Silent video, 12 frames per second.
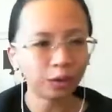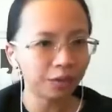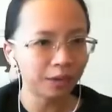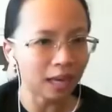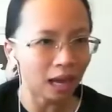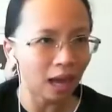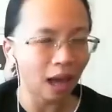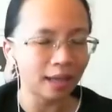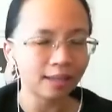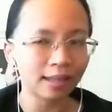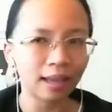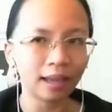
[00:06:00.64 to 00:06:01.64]

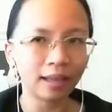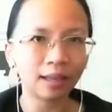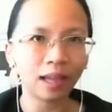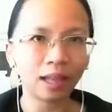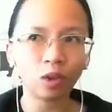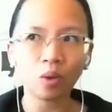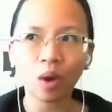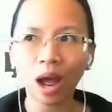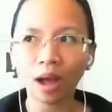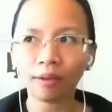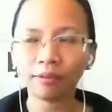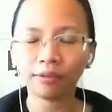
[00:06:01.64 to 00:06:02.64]
realizing that you
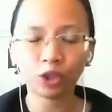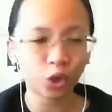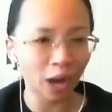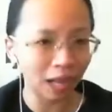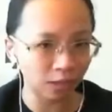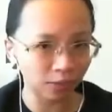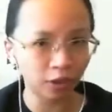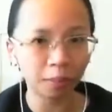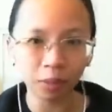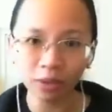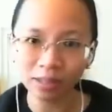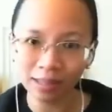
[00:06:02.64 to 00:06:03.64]
have
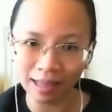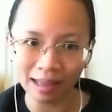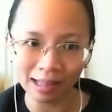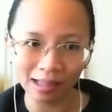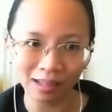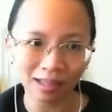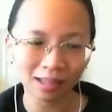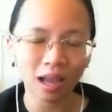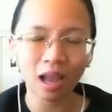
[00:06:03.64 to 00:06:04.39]
transferable skills,